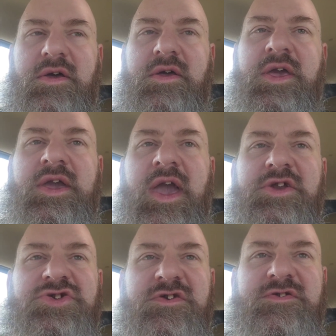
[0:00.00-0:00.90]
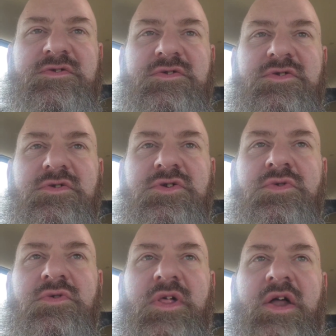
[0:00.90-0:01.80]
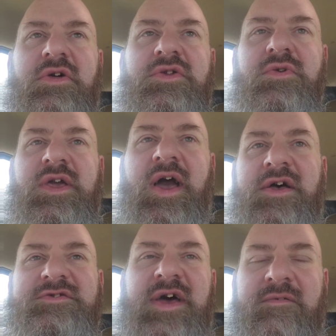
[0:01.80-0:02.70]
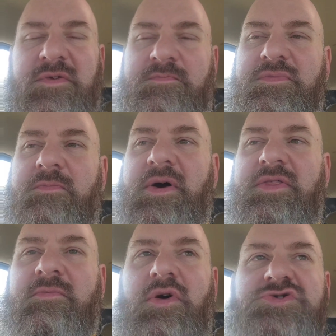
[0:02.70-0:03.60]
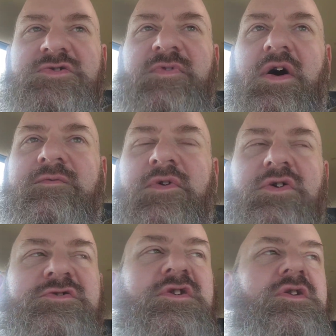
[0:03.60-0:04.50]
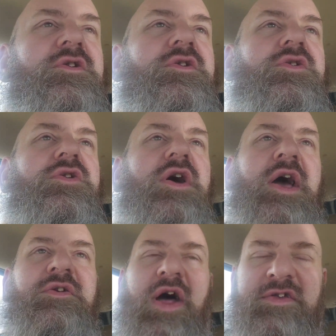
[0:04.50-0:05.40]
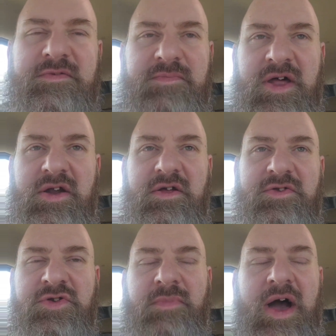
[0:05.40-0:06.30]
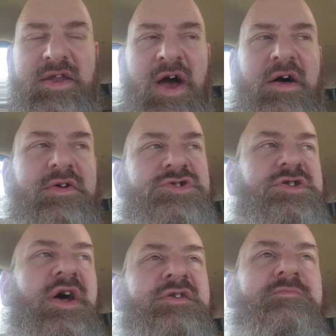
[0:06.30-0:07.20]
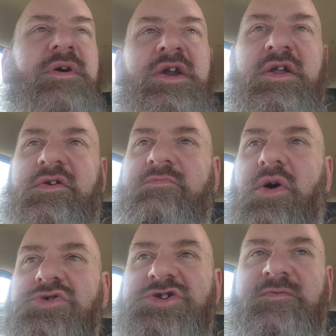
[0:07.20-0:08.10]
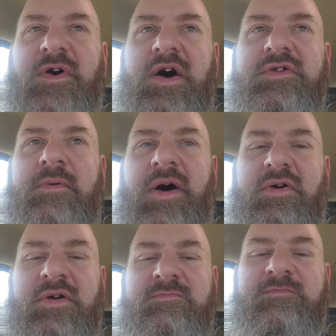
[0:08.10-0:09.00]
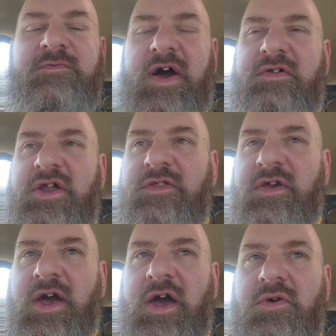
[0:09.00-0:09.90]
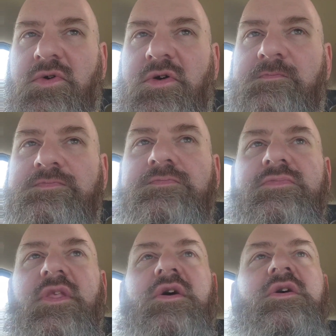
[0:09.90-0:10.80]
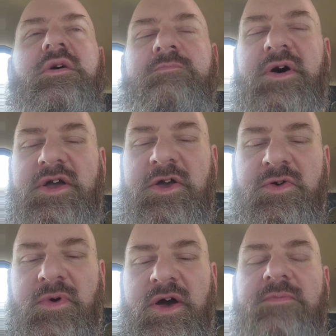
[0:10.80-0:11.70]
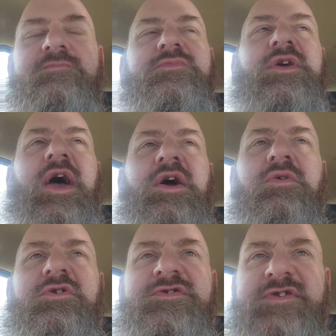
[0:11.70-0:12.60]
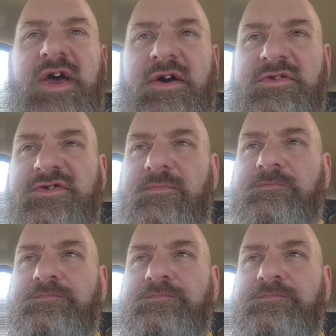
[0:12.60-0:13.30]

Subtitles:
he can't just unilaterally do it. He has to have the motion filed first. And there hasn't been, to my knowledge, there hasn't been another motion filed about him violating the gag order. But either way, the gag order stands.